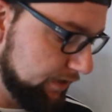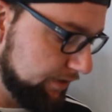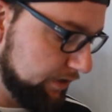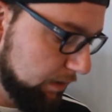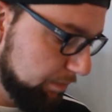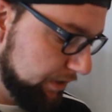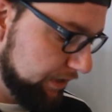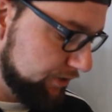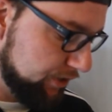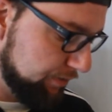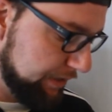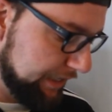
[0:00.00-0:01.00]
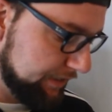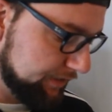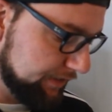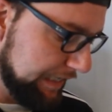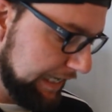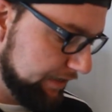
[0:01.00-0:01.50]
a company
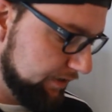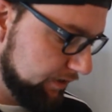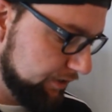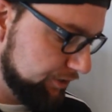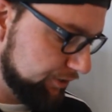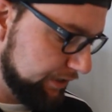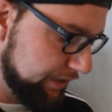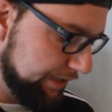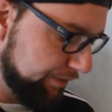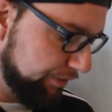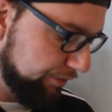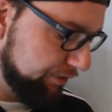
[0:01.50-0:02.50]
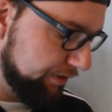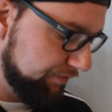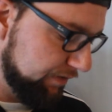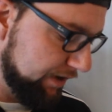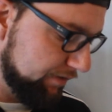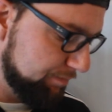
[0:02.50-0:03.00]
donates
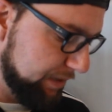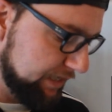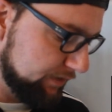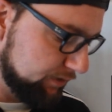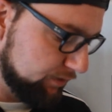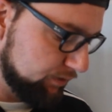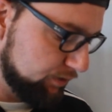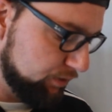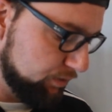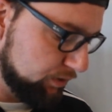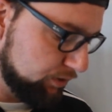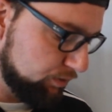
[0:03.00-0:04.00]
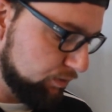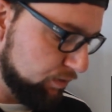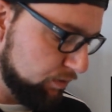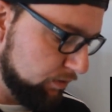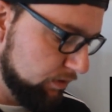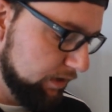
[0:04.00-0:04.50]
935 pencils to a
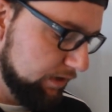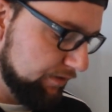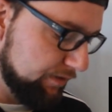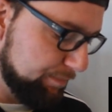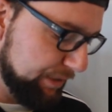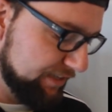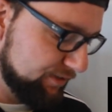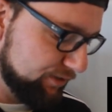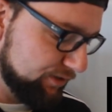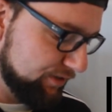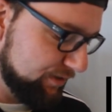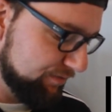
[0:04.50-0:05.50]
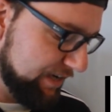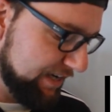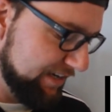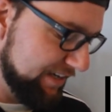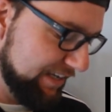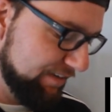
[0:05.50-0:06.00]
school. The pencils are
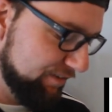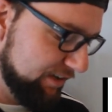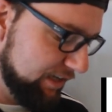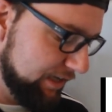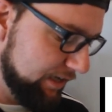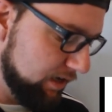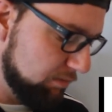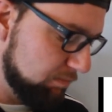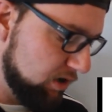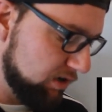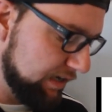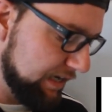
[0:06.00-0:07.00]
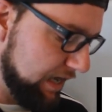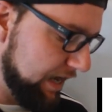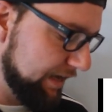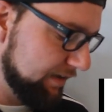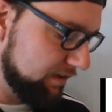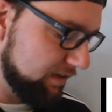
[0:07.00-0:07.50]
divided evenly among
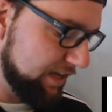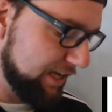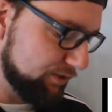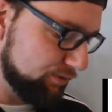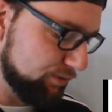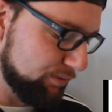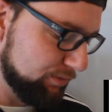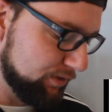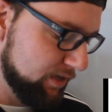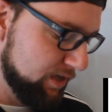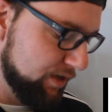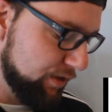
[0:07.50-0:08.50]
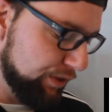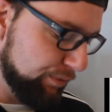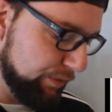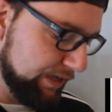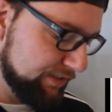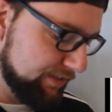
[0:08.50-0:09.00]
9 classrooms. The
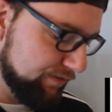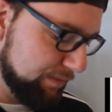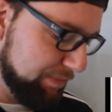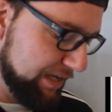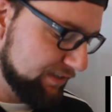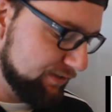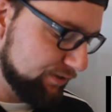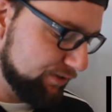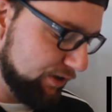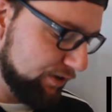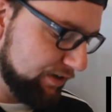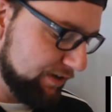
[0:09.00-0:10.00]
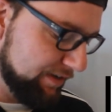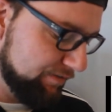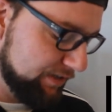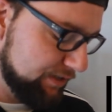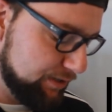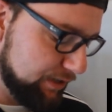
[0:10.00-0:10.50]
rest of the pencils are
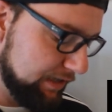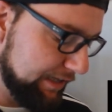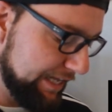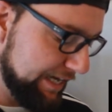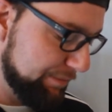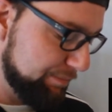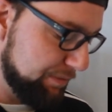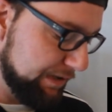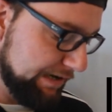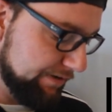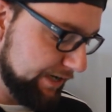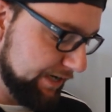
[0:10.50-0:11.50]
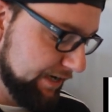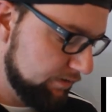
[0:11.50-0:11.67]
given to the library.